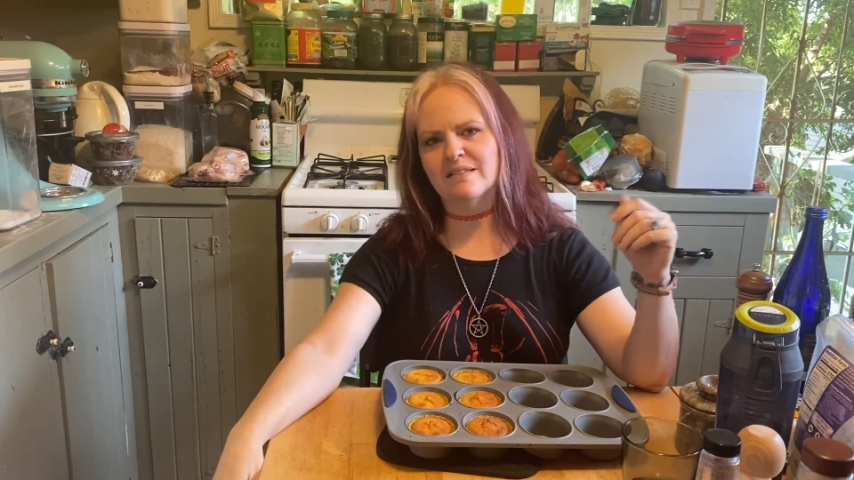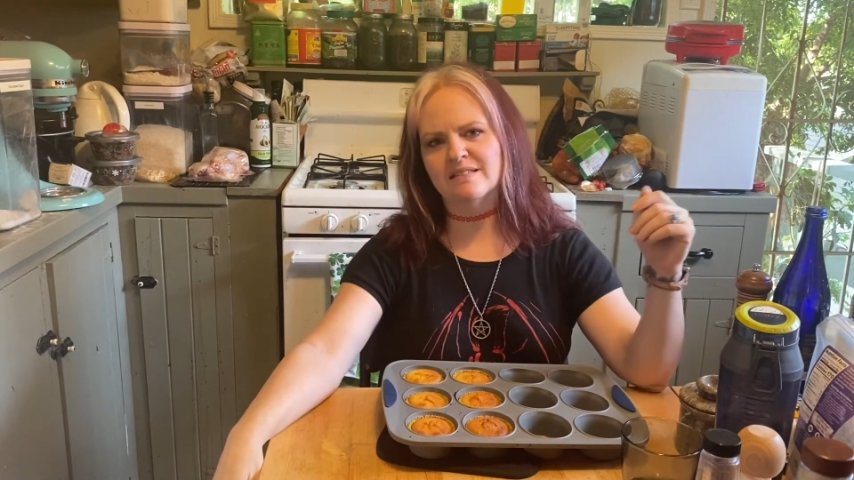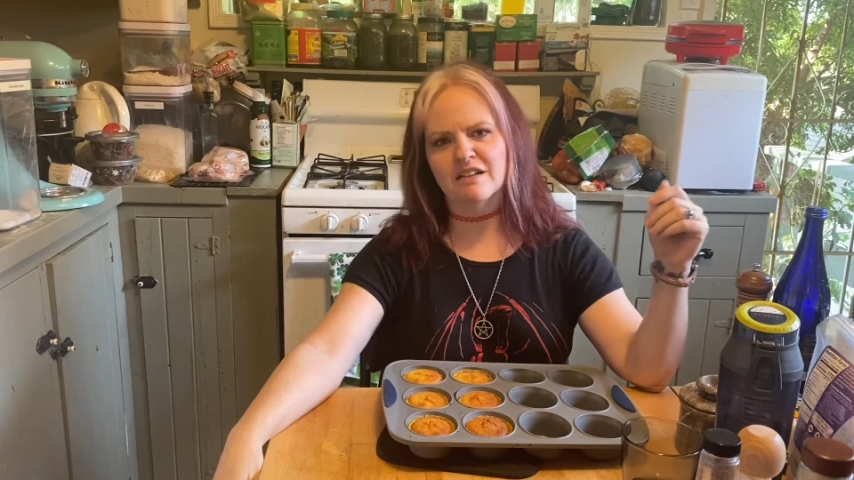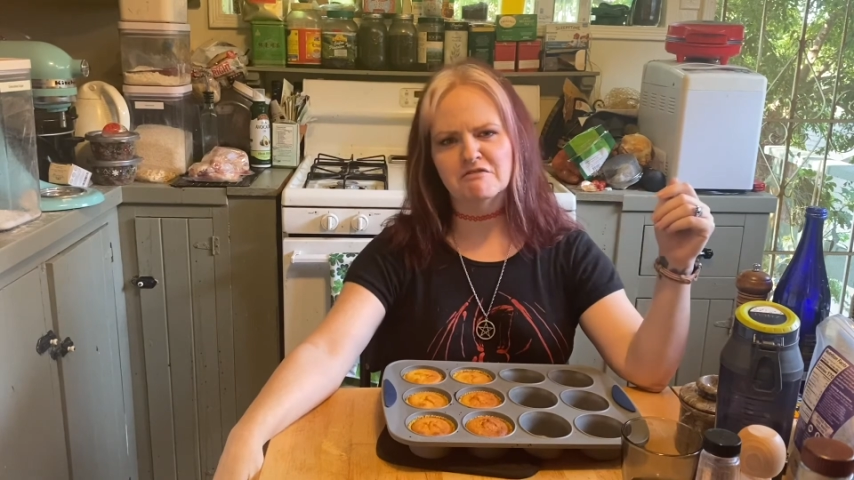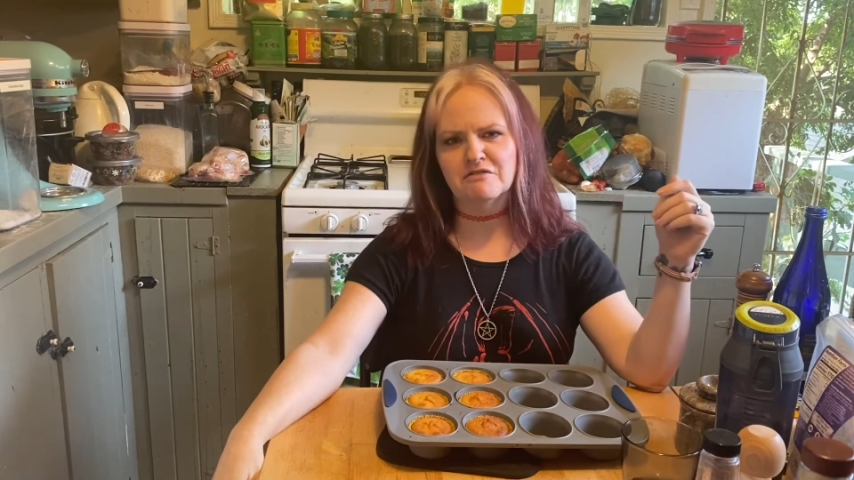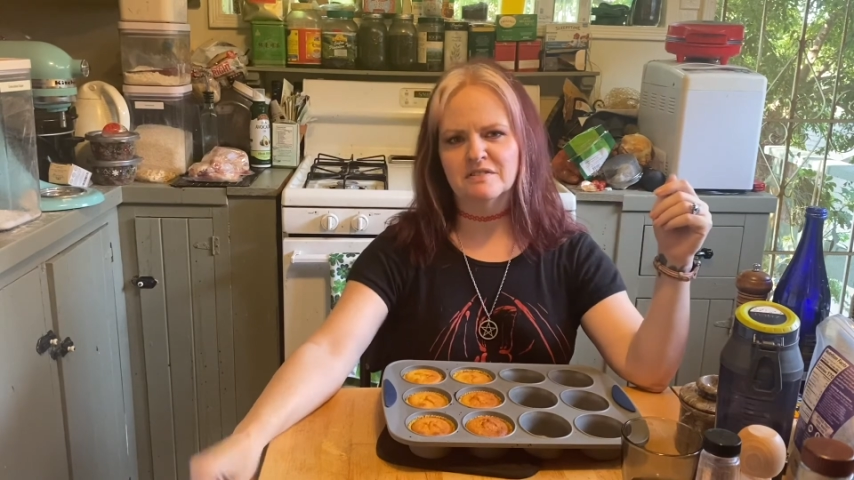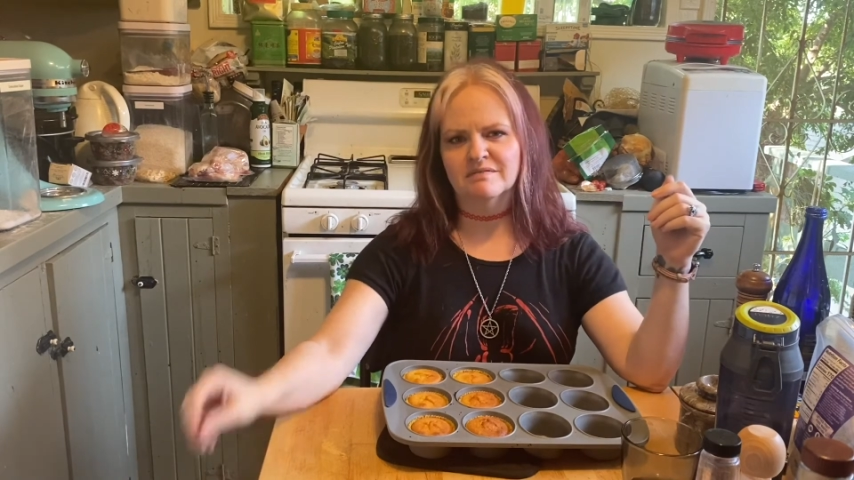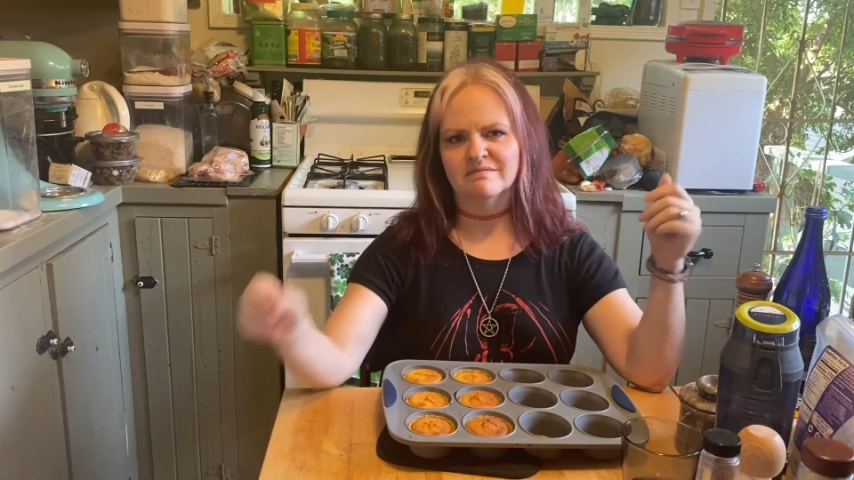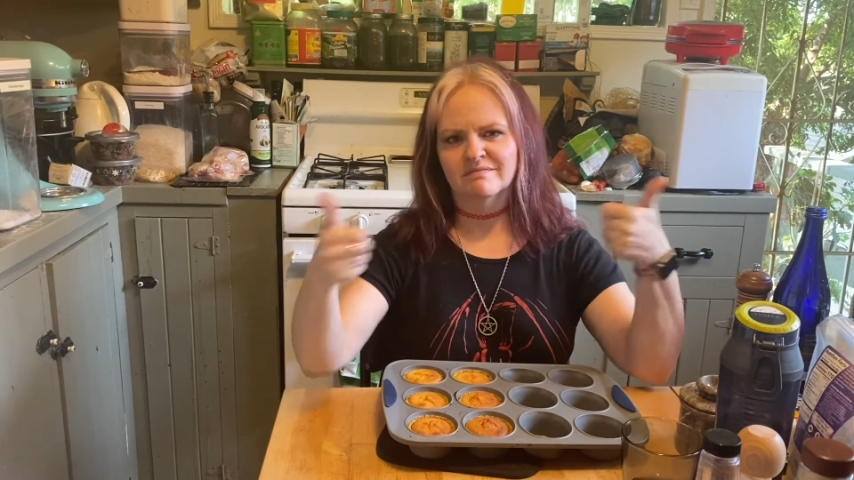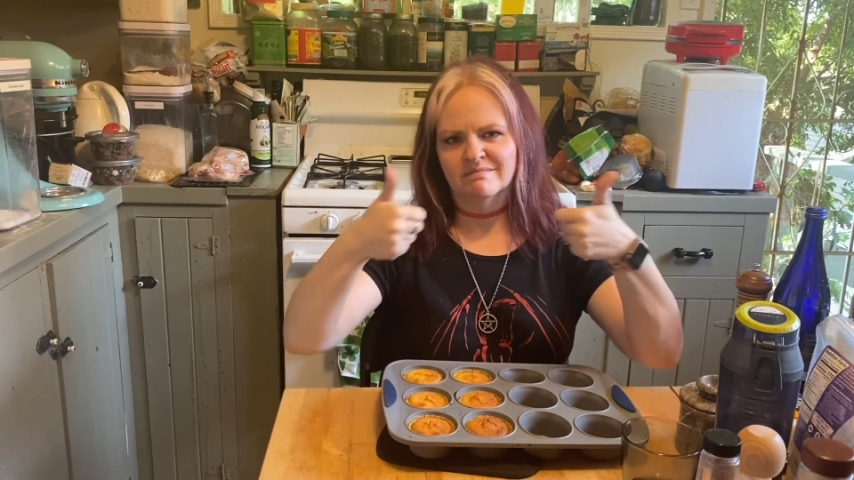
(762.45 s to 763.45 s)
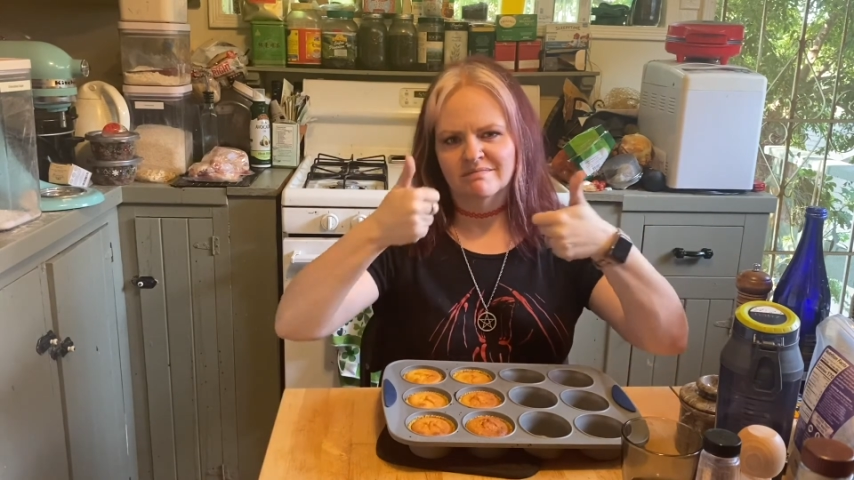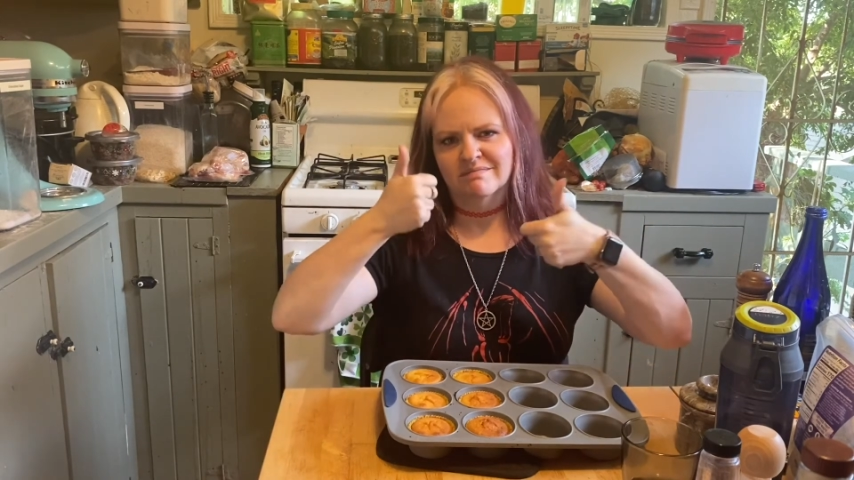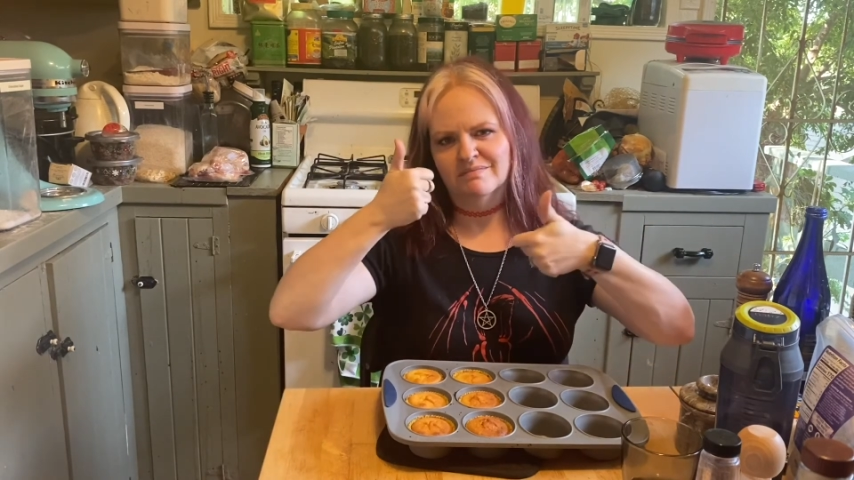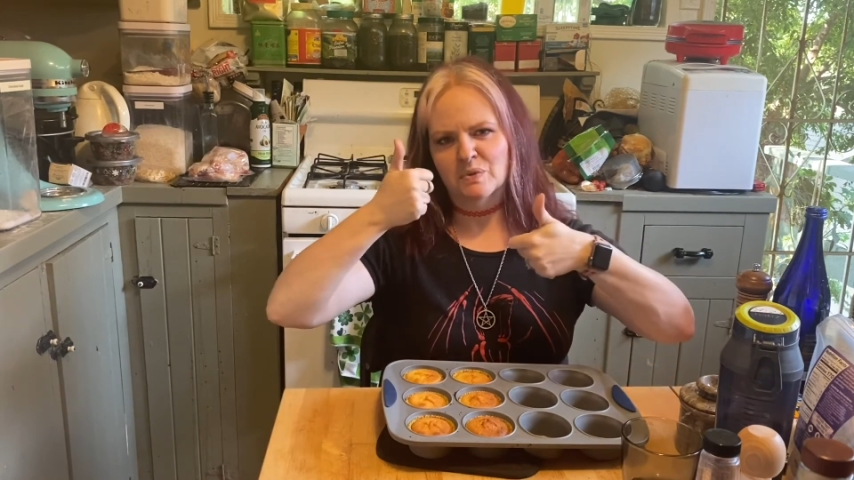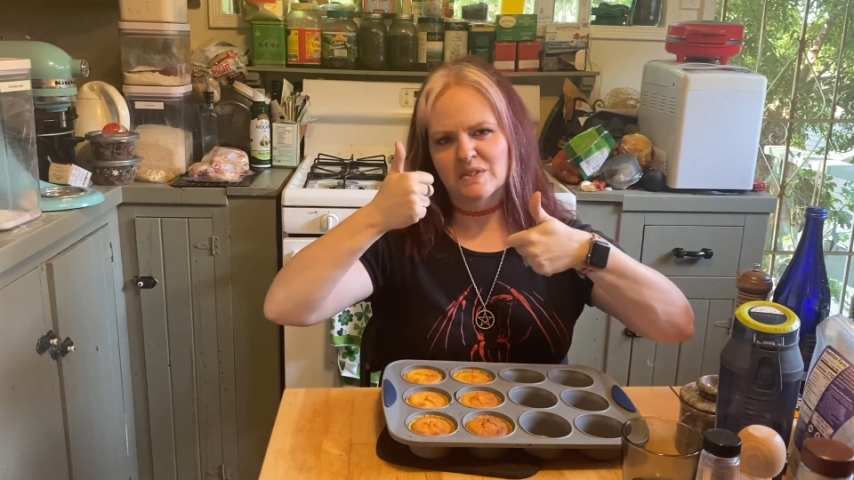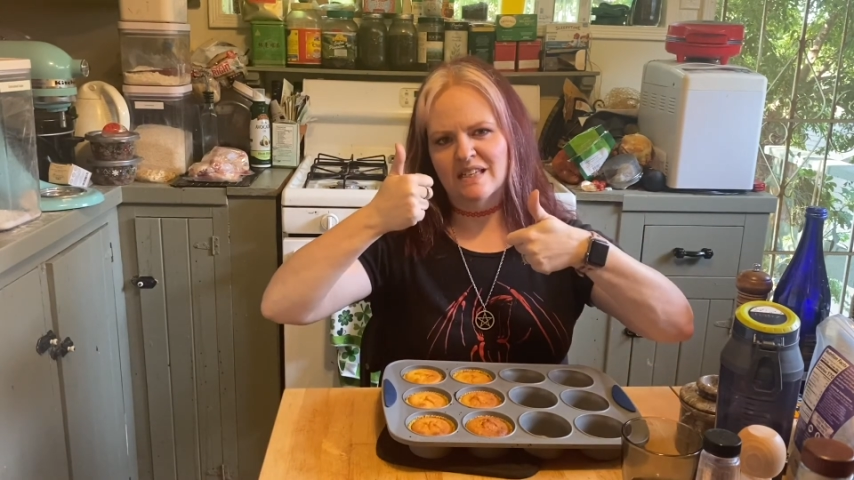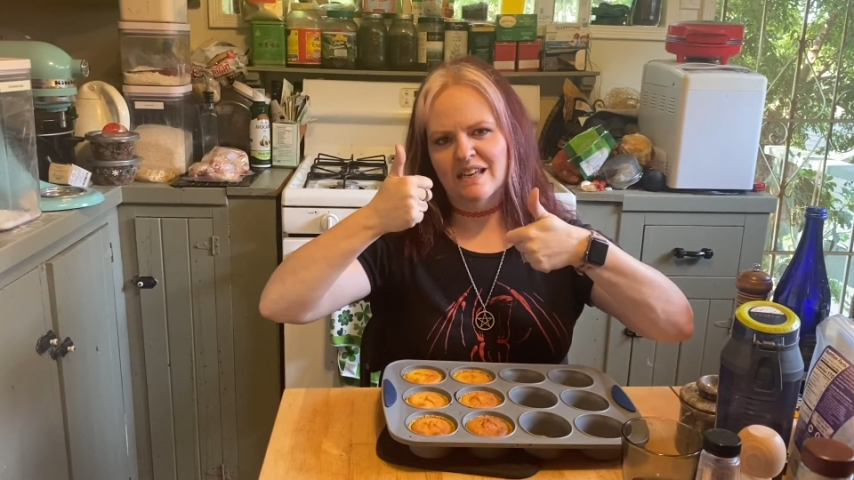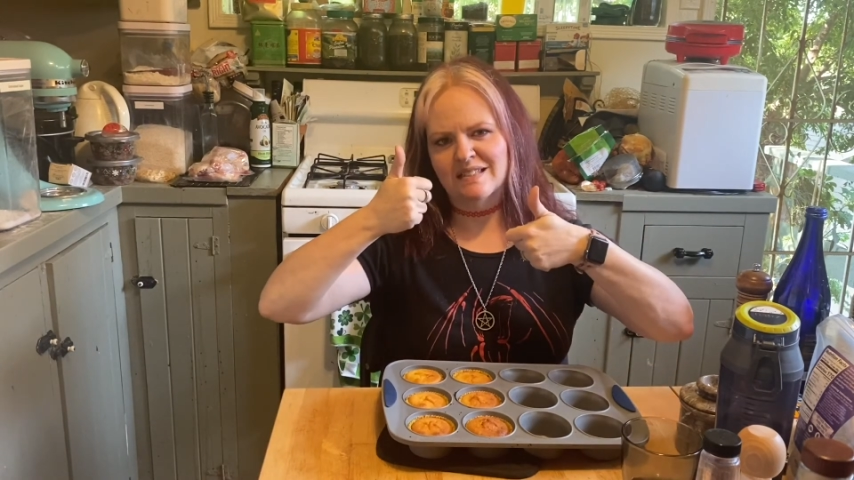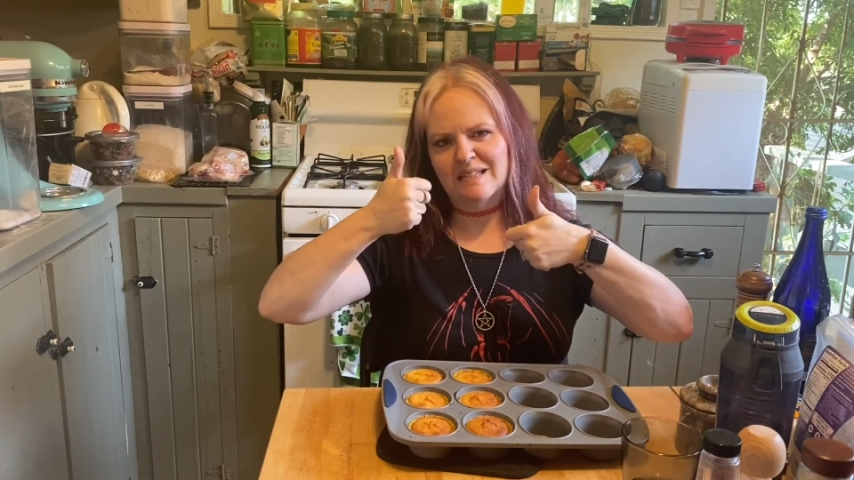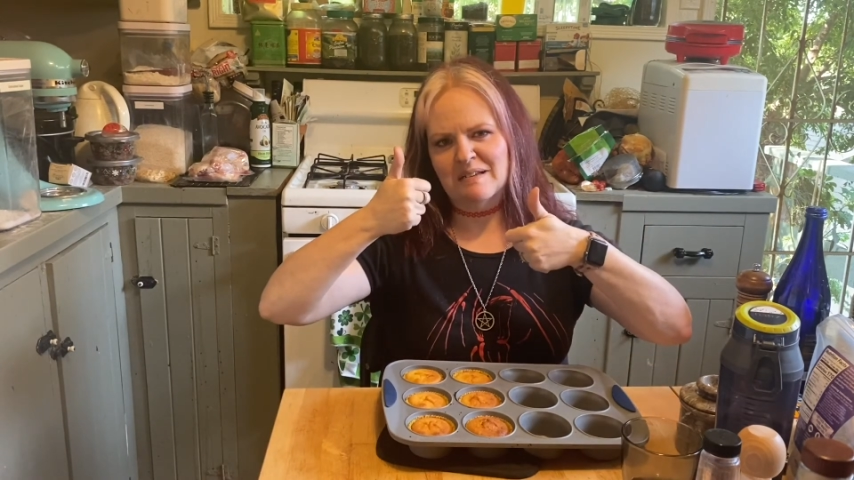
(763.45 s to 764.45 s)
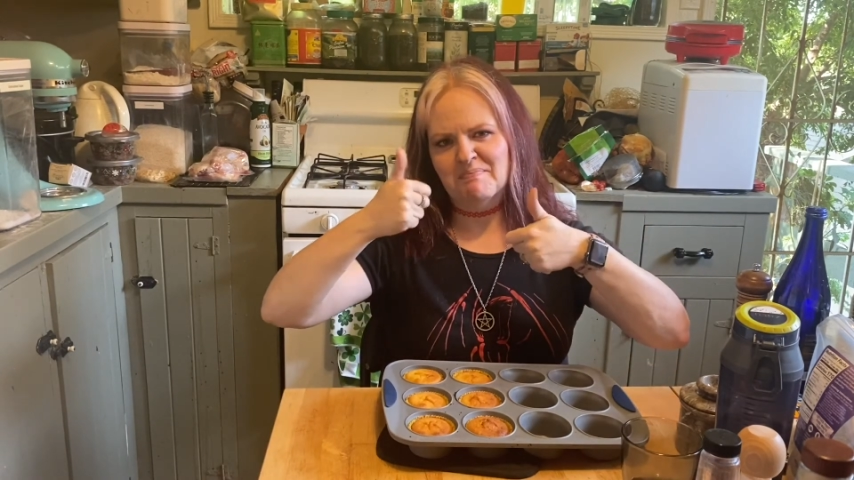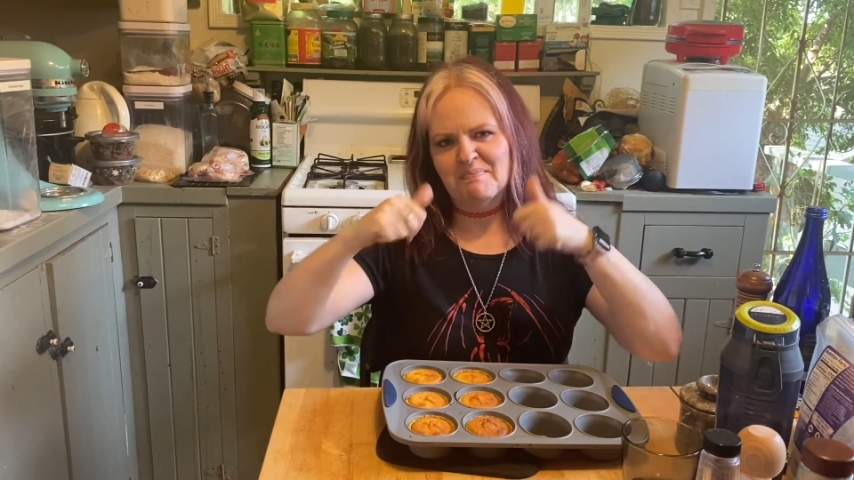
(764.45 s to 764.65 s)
stuff. We'll see you next time.